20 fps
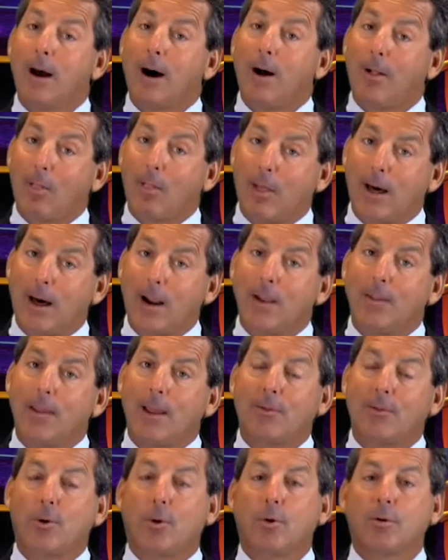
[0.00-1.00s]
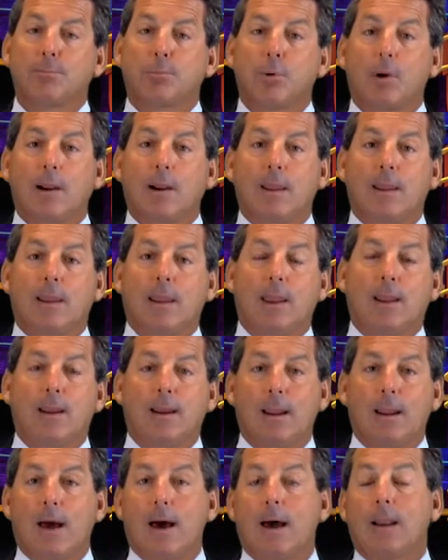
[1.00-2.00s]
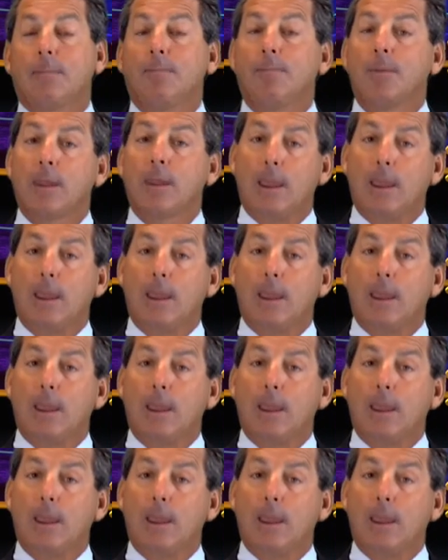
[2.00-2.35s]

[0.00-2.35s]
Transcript: A lot of that, though, is predicated on